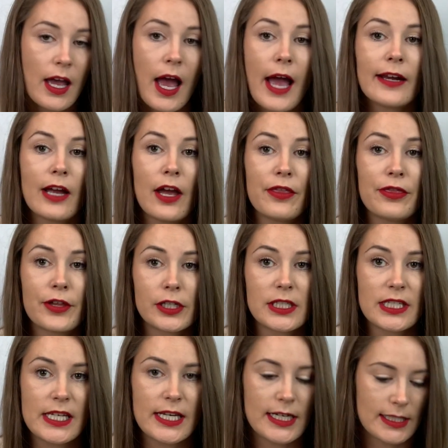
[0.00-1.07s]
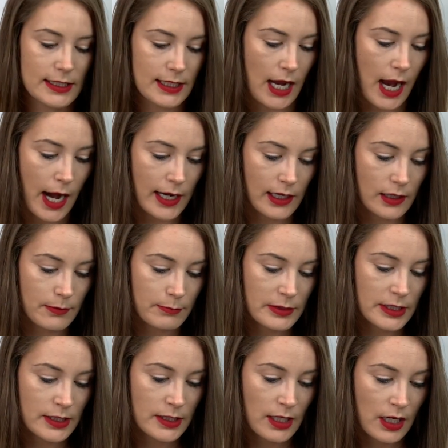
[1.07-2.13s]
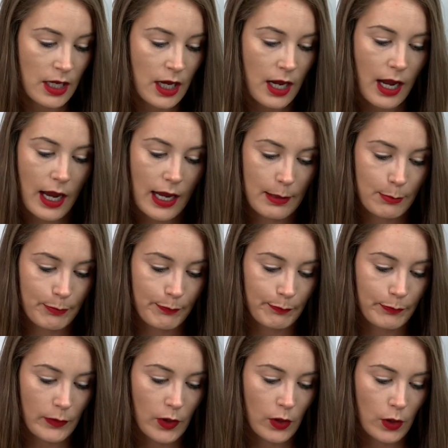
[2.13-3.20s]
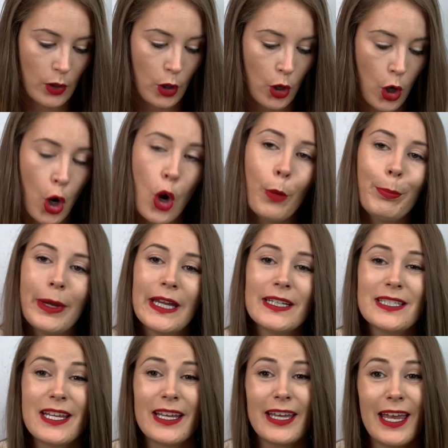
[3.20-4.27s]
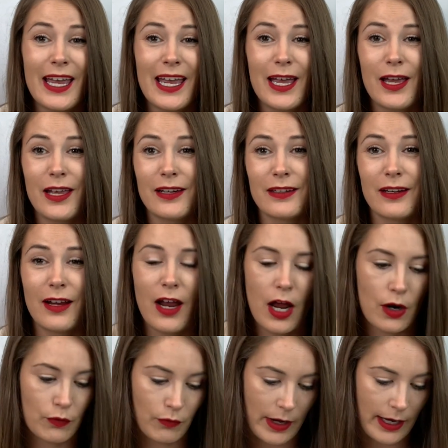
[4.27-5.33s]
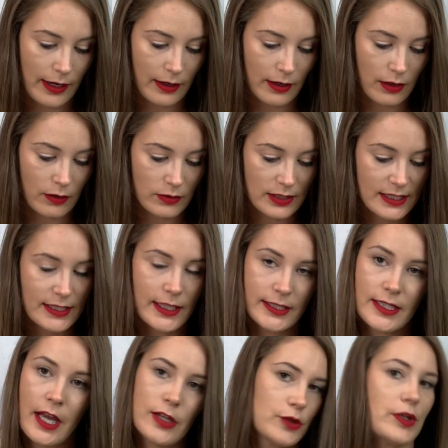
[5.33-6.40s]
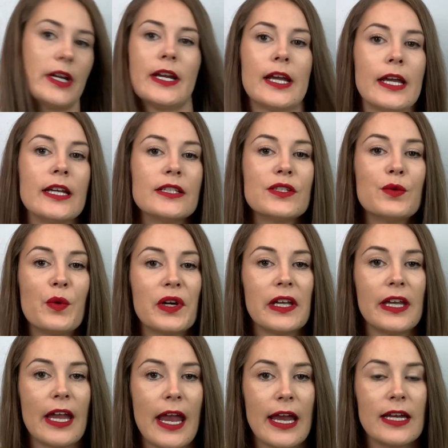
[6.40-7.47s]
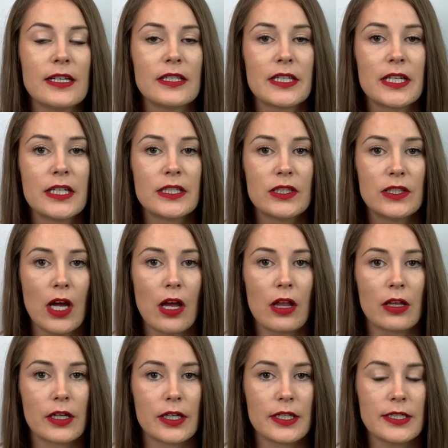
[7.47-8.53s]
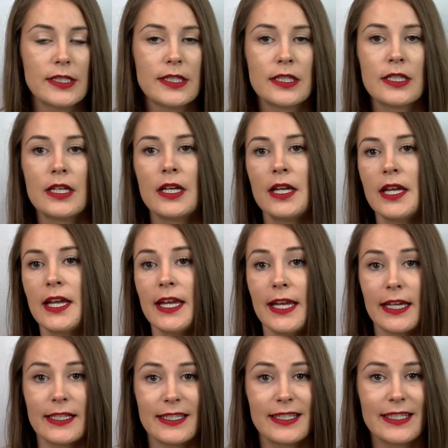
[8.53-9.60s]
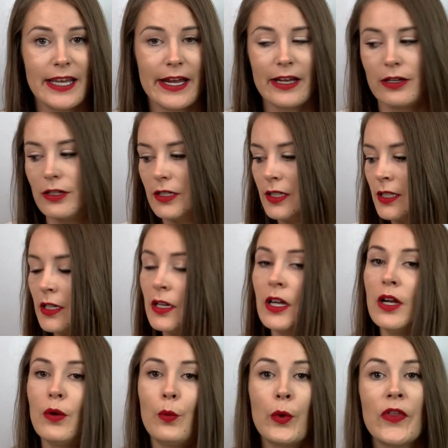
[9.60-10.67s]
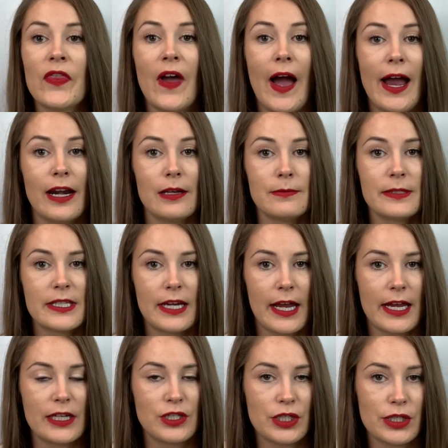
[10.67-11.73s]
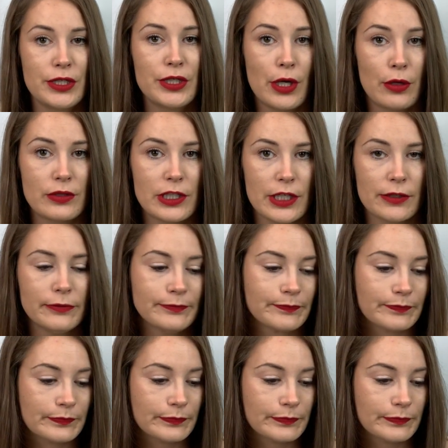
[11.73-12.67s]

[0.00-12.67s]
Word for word: I got 13 items. I'm hoping to get around $628 in sales with the items that I had just showed you.